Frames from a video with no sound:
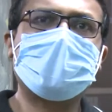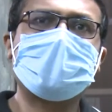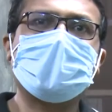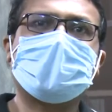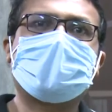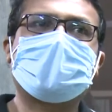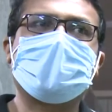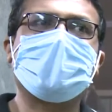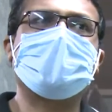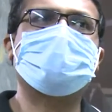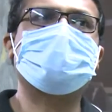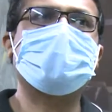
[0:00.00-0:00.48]

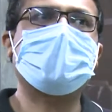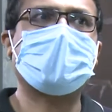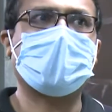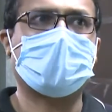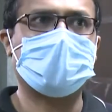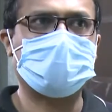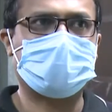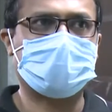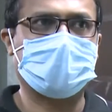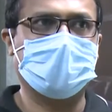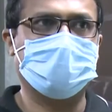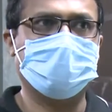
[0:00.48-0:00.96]
the treatment
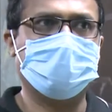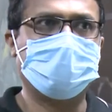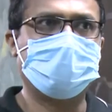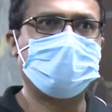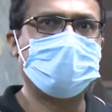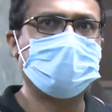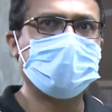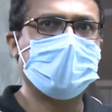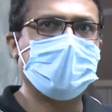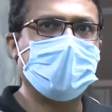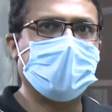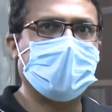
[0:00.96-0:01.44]
outcome,
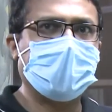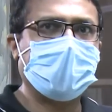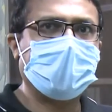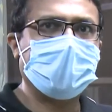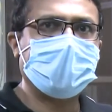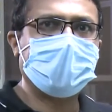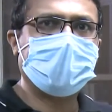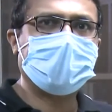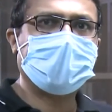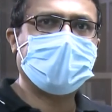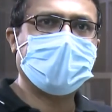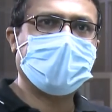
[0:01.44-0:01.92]

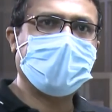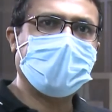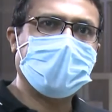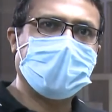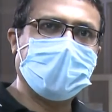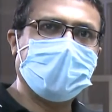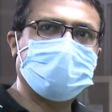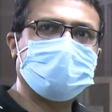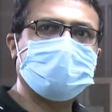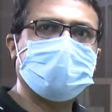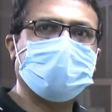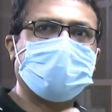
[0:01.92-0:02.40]
and it can
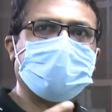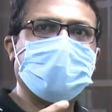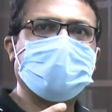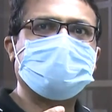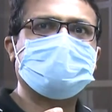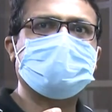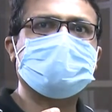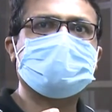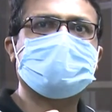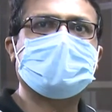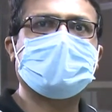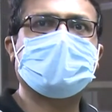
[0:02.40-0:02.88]
help the
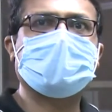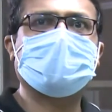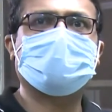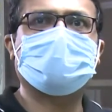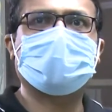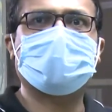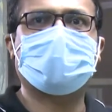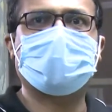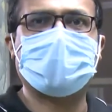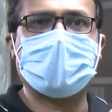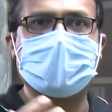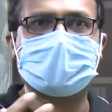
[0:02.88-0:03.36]
patients
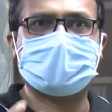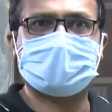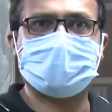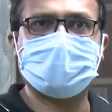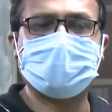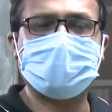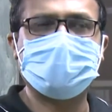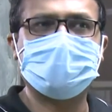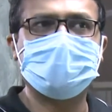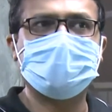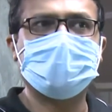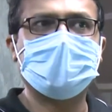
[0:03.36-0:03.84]
recover
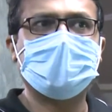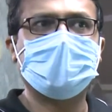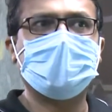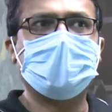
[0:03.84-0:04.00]
faster,